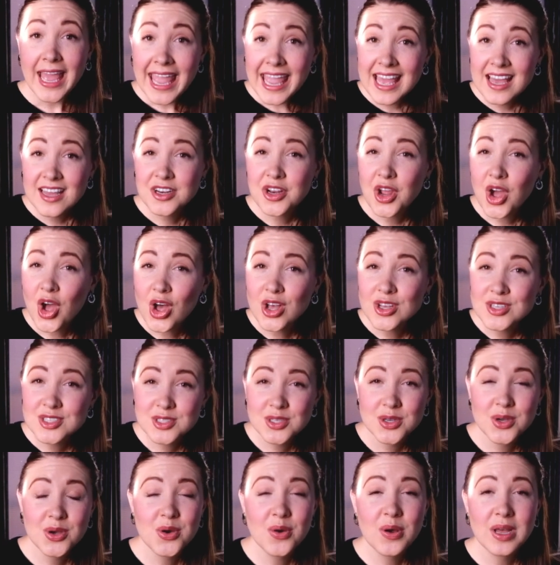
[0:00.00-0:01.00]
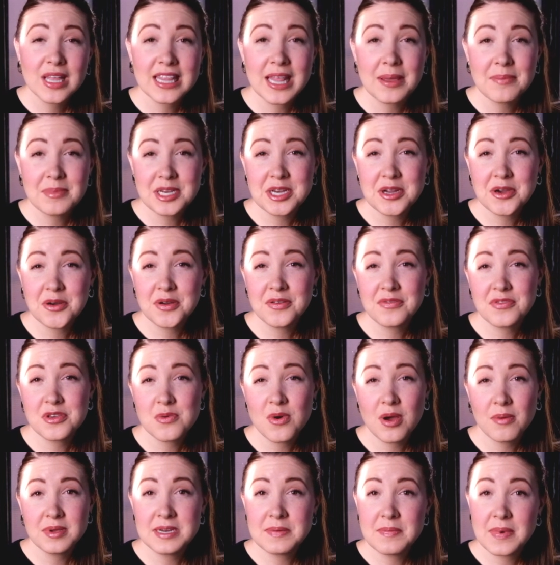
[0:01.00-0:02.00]
And also let me know if you
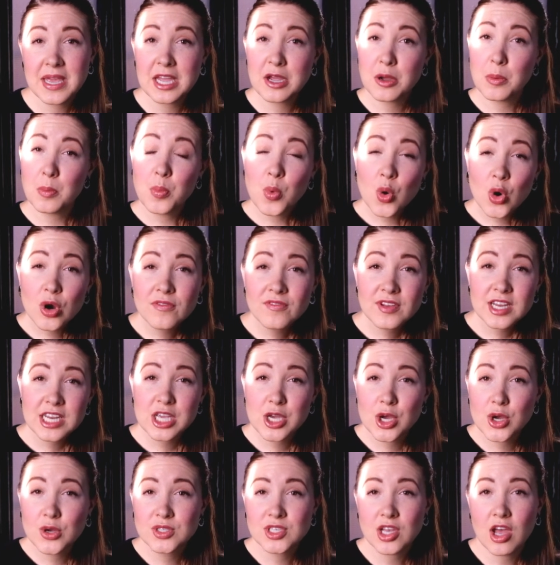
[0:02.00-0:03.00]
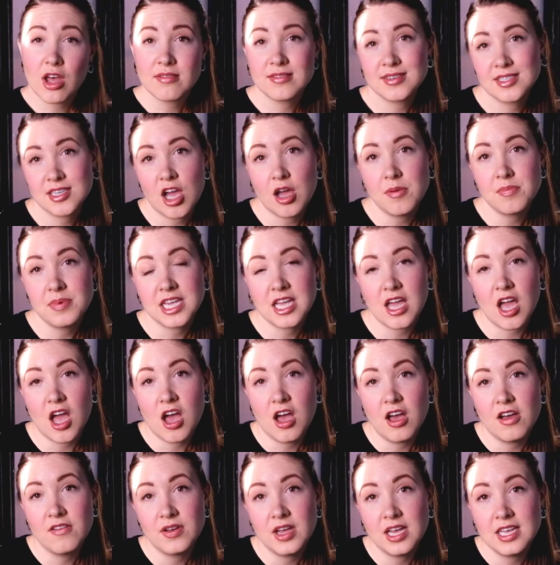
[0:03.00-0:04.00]
want me to make more videos on the topic
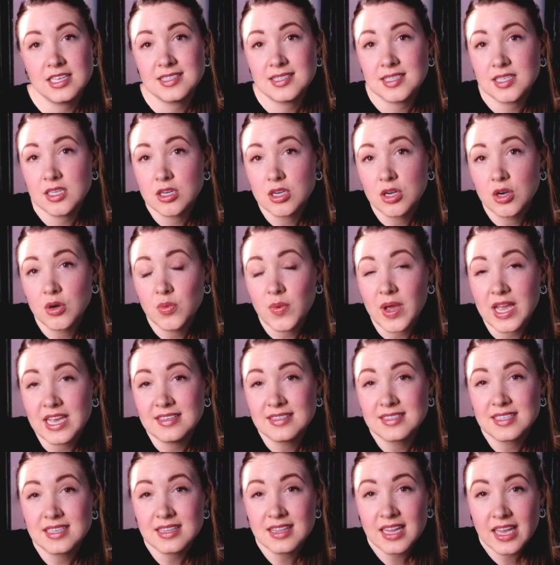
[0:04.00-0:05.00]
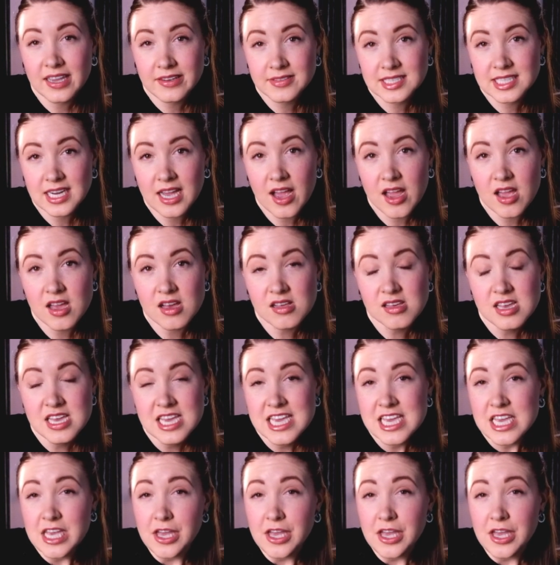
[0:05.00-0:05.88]
of a zero waste lifestyle.